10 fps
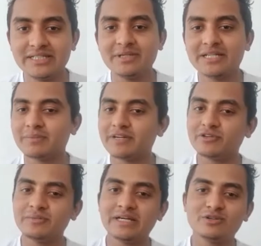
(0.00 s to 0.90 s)
but apart
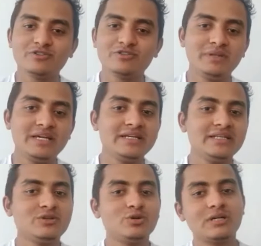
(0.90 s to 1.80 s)
from that, you have played
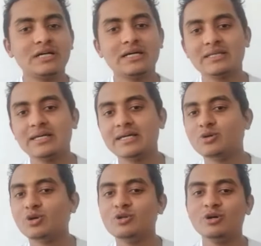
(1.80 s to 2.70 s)
in Kolkata in
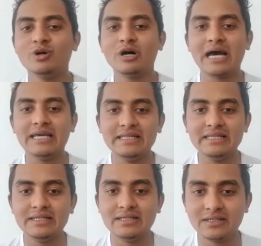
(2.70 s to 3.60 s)
all your I
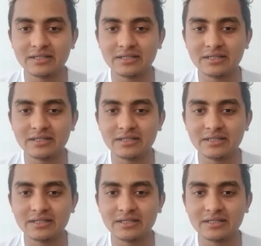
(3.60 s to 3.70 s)
League